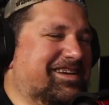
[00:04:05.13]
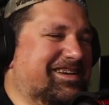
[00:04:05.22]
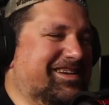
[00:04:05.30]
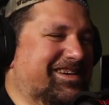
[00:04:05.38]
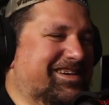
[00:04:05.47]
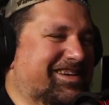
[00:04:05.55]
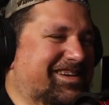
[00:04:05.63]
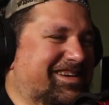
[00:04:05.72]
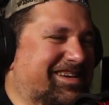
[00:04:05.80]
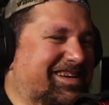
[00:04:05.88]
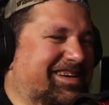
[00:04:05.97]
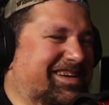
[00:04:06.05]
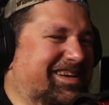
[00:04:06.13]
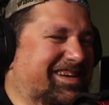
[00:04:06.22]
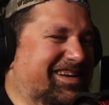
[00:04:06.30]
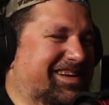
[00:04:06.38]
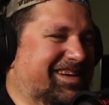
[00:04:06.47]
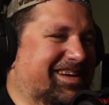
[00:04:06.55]

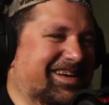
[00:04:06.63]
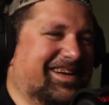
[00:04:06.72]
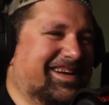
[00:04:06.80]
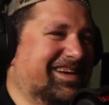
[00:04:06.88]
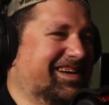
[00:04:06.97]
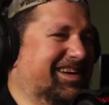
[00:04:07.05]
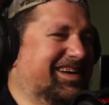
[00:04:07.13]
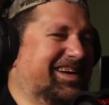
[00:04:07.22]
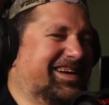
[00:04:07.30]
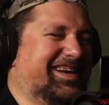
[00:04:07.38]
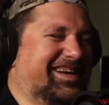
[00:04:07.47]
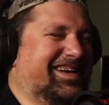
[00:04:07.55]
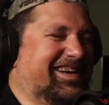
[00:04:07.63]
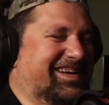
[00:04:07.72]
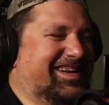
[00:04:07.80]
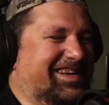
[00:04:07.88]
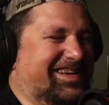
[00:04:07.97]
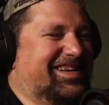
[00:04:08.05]

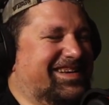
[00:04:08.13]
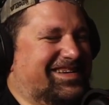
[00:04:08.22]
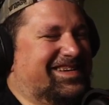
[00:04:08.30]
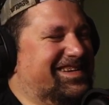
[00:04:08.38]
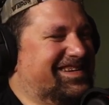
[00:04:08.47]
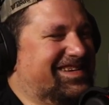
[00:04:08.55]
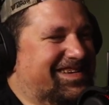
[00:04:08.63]
No one is speaking in this clip.